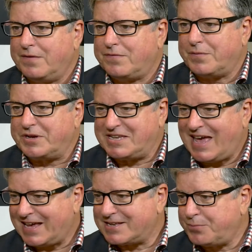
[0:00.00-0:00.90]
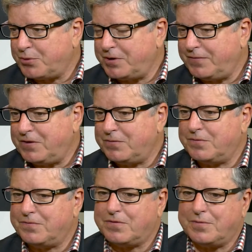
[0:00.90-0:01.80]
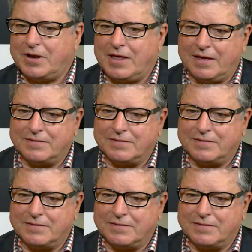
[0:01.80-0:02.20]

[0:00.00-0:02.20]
from a tax point of view and from